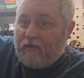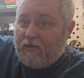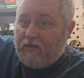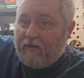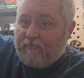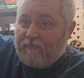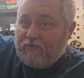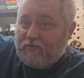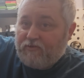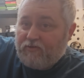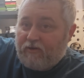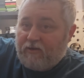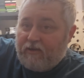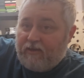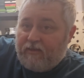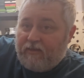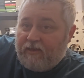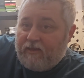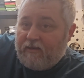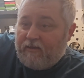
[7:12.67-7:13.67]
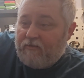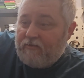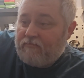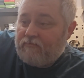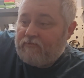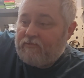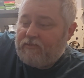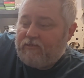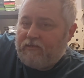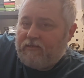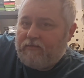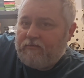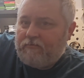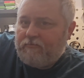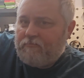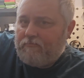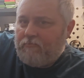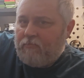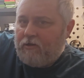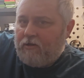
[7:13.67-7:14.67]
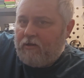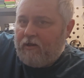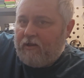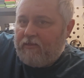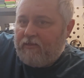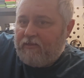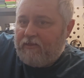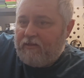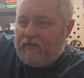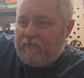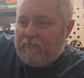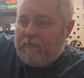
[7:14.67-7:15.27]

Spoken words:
I'll have to try that out and see what I think